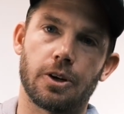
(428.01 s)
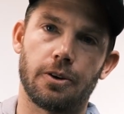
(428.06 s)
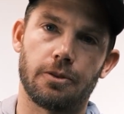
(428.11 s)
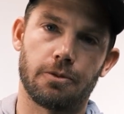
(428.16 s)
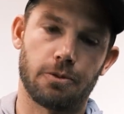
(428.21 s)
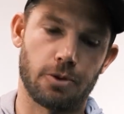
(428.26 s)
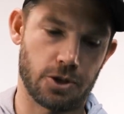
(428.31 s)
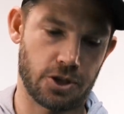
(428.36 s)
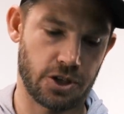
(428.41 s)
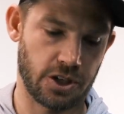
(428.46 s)

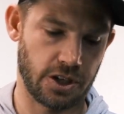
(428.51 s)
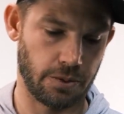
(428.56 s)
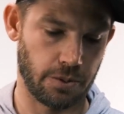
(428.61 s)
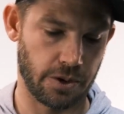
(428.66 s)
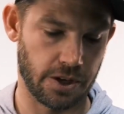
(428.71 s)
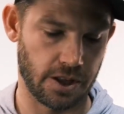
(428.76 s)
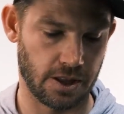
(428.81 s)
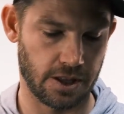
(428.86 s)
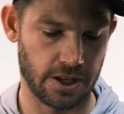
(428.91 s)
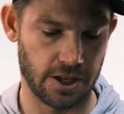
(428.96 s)

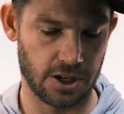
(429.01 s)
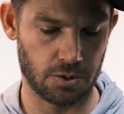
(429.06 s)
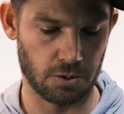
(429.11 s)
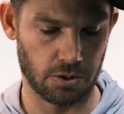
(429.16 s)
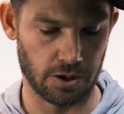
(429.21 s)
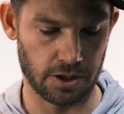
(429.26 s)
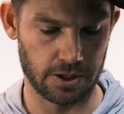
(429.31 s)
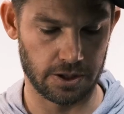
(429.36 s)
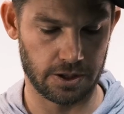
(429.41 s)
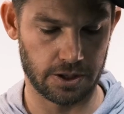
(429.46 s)
Unfortunately, these
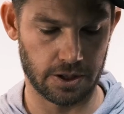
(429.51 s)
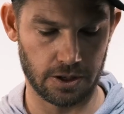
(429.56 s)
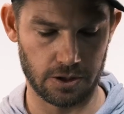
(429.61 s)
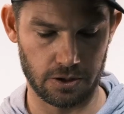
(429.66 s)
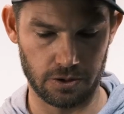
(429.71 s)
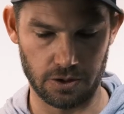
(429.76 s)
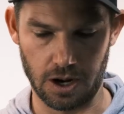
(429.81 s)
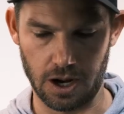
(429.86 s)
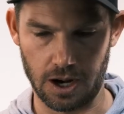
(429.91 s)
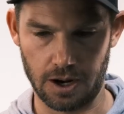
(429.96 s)
ones
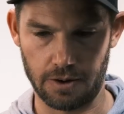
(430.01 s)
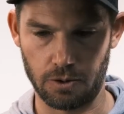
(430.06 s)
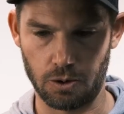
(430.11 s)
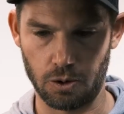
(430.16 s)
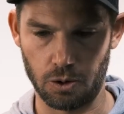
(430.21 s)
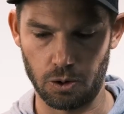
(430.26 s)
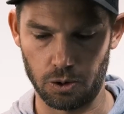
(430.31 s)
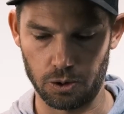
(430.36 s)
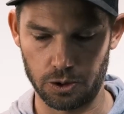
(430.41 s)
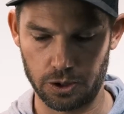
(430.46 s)
do not have
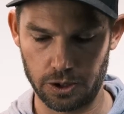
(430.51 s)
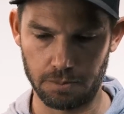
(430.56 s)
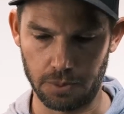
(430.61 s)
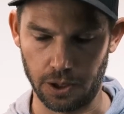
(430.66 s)
holes,